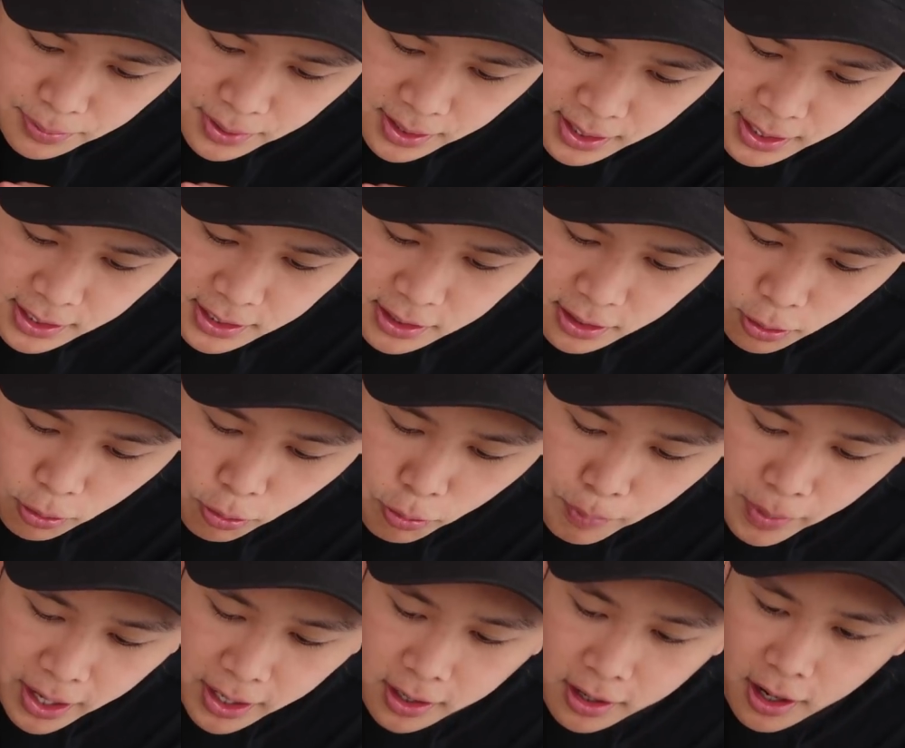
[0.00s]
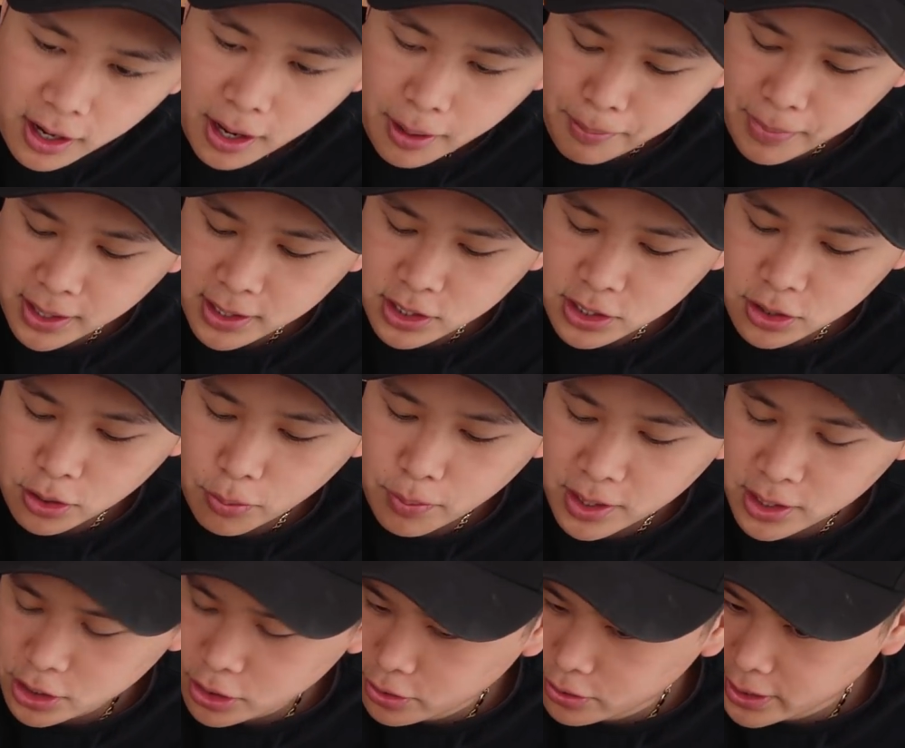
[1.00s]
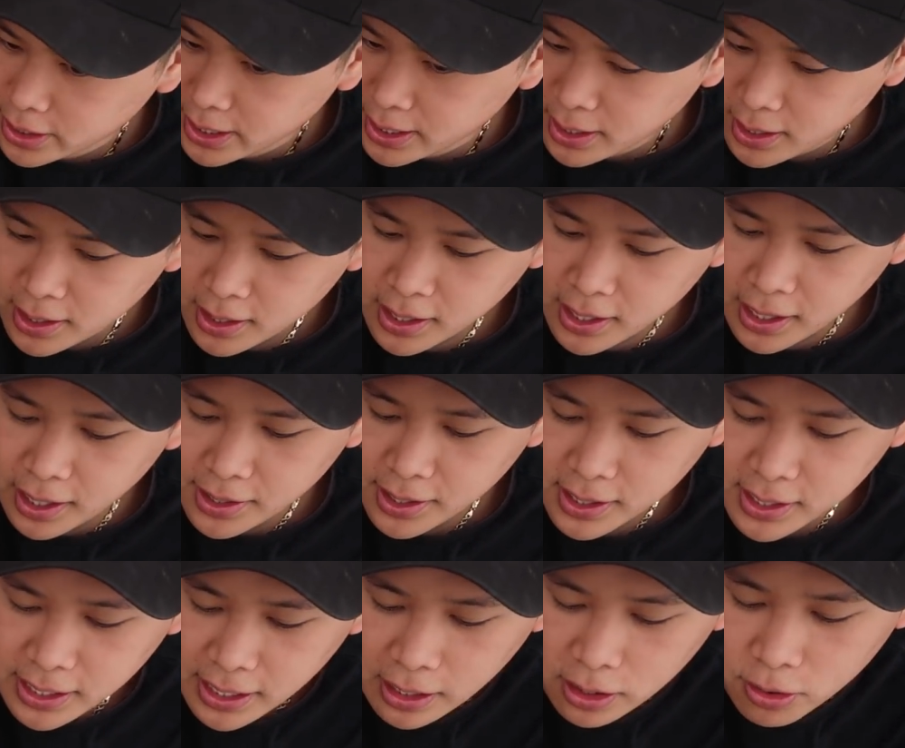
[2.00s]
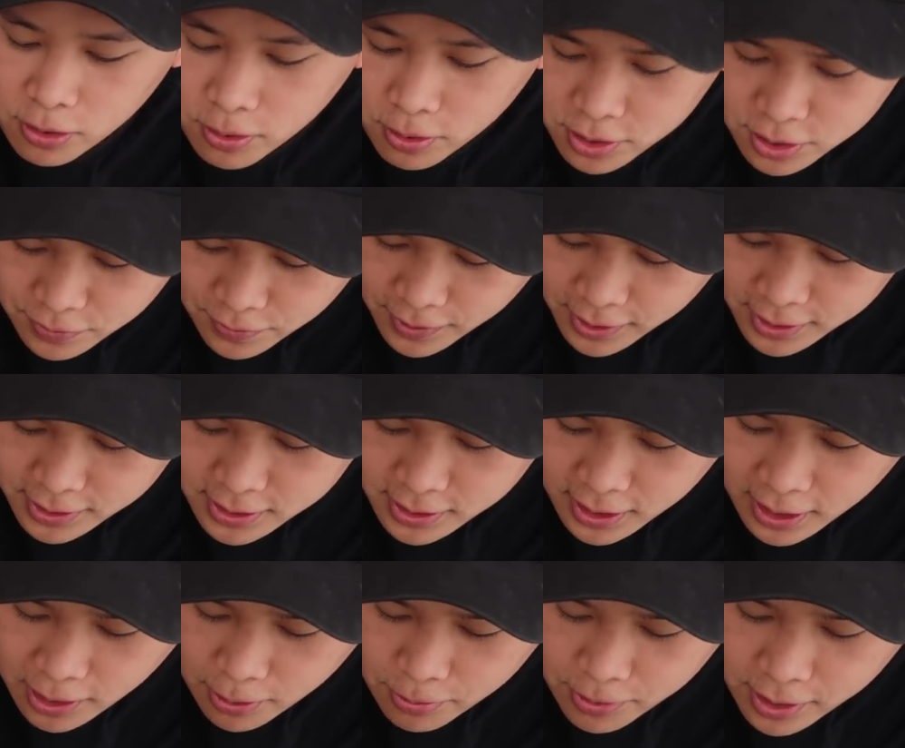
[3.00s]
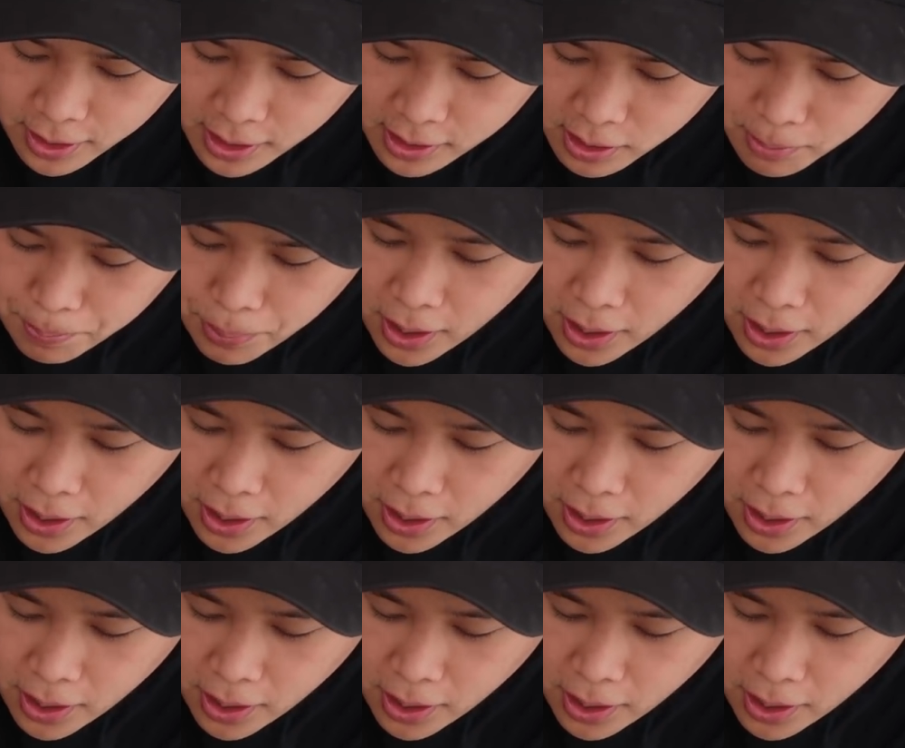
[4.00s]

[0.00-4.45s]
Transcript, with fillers: some of this. Oh my god, I made so much green. I think yellow goes first. Okay, we got the